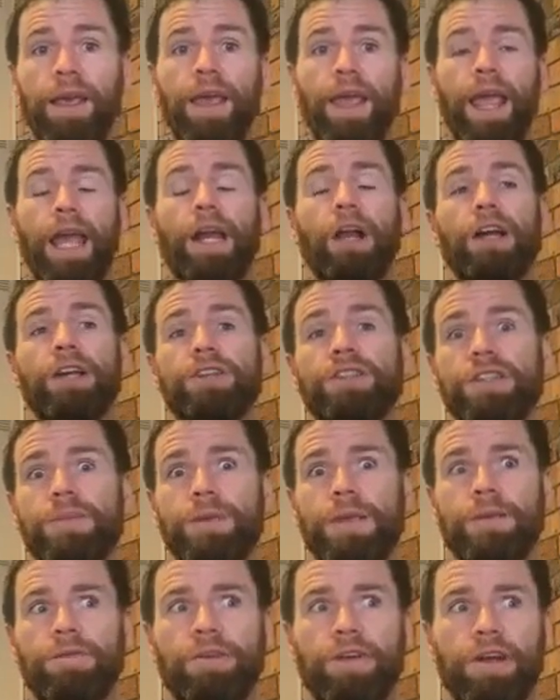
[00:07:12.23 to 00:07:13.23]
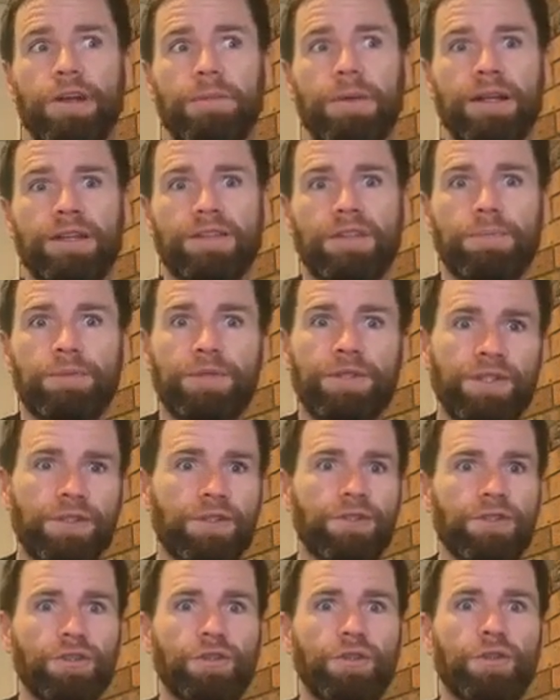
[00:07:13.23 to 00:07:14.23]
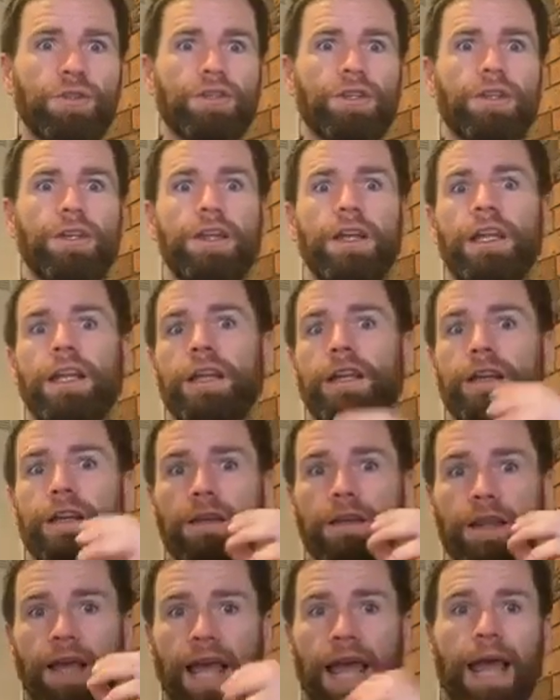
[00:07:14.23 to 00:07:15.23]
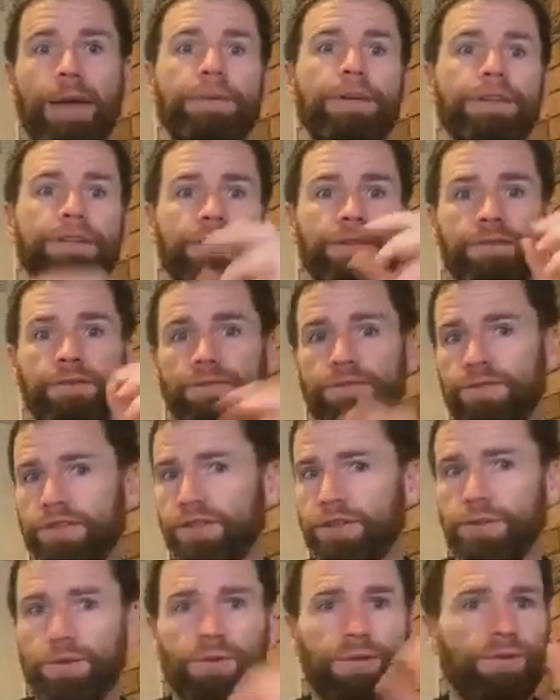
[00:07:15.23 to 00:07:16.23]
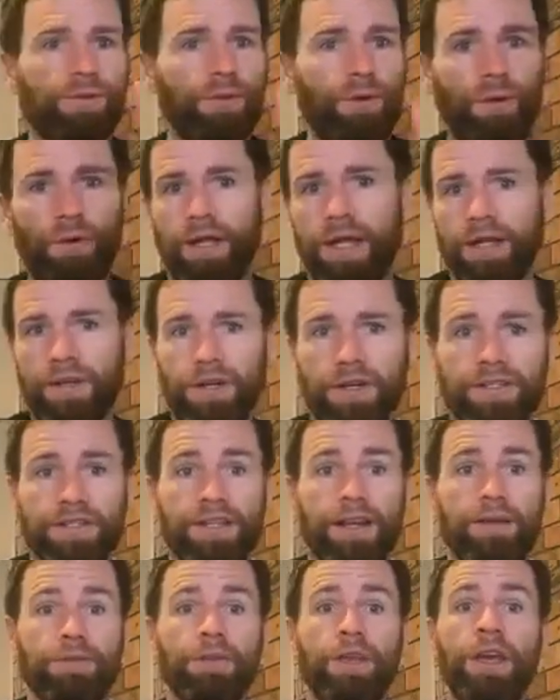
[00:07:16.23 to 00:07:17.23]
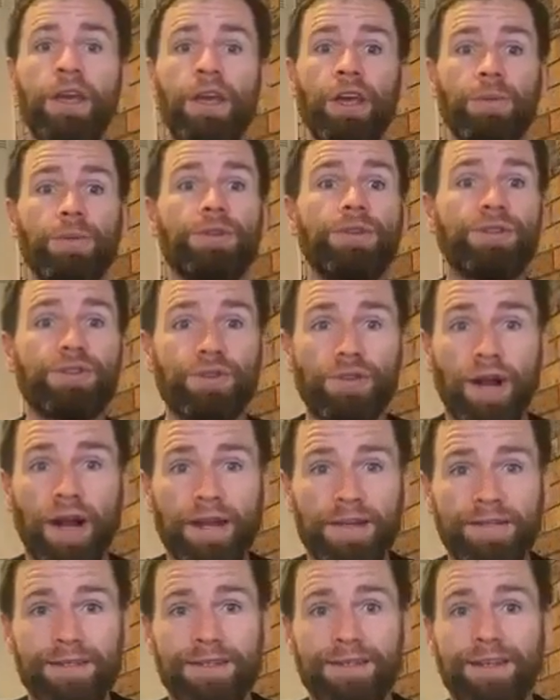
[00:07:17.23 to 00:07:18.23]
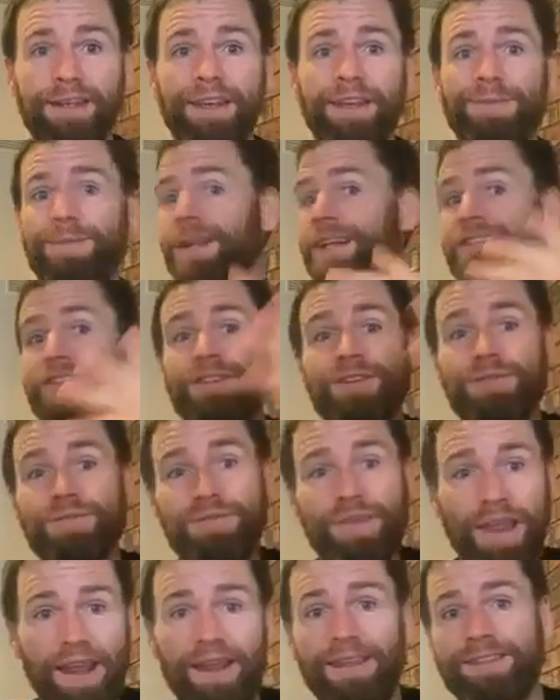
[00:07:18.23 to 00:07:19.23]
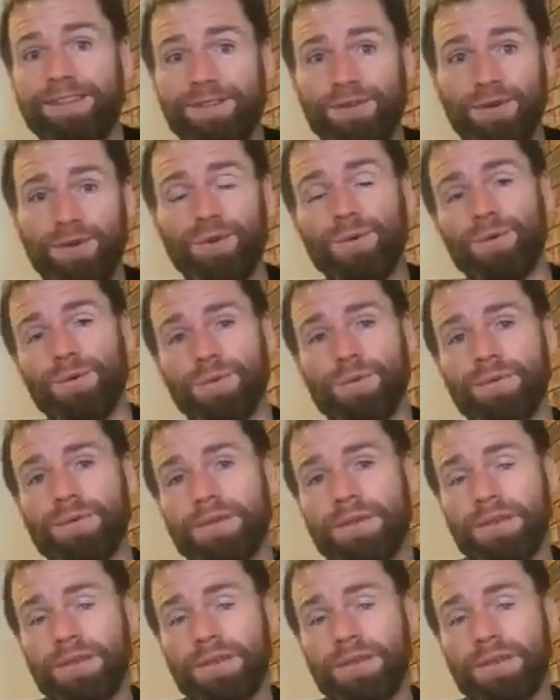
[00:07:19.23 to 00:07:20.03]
And I used to be very much the precision nutrition, habits and skills and all that kind of stuff, which is great. But that's an advanced tool.